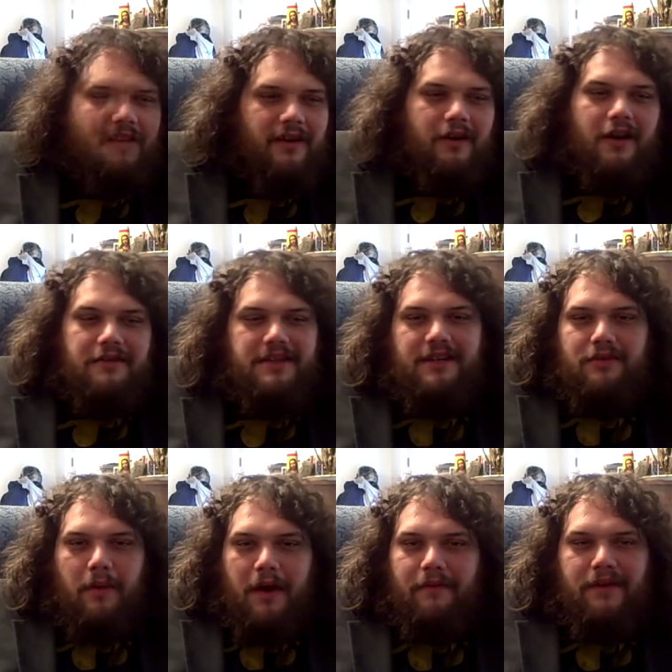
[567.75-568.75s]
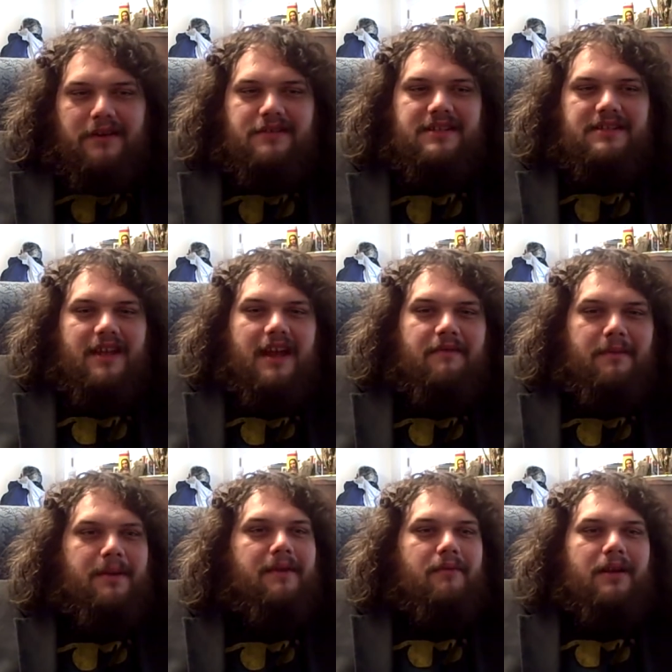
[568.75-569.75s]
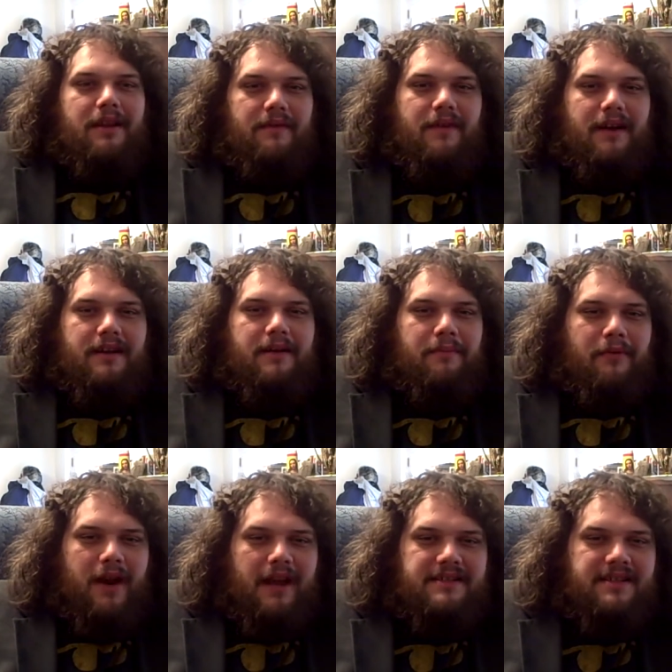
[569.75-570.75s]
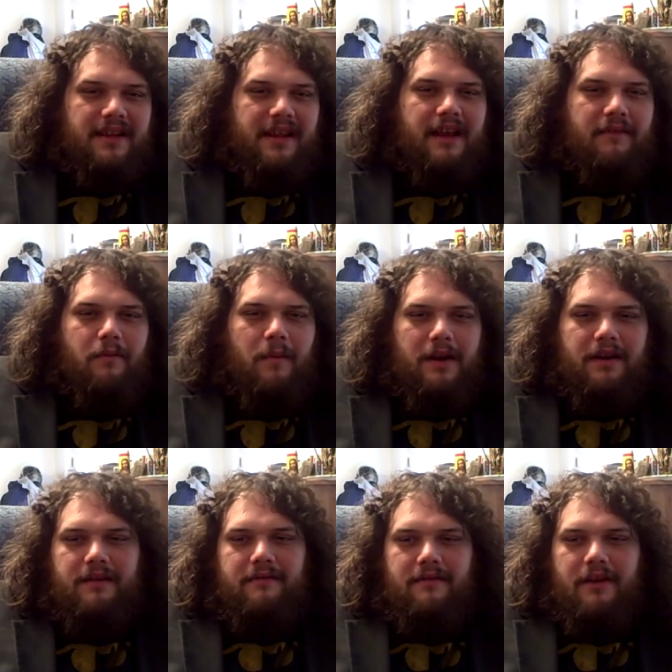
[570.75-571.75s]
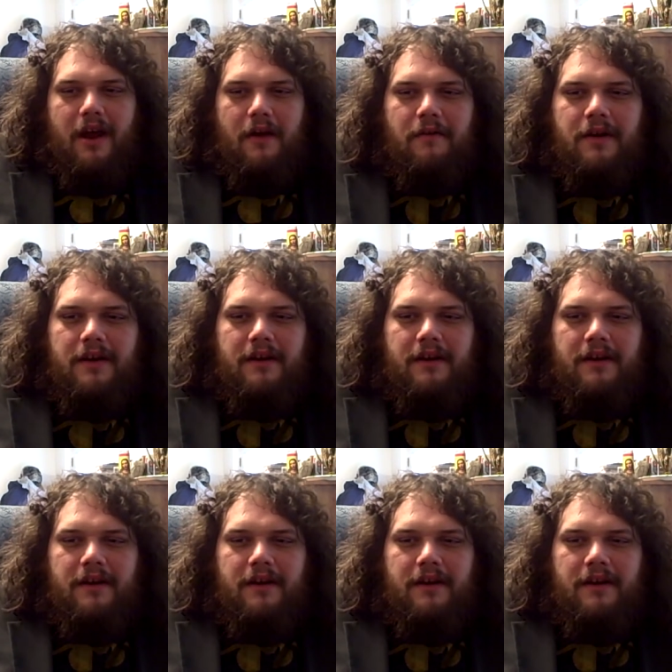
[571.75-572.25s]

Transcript: Or go see 12 Years a Slave and be really fucking depressed and, like, want to, you know...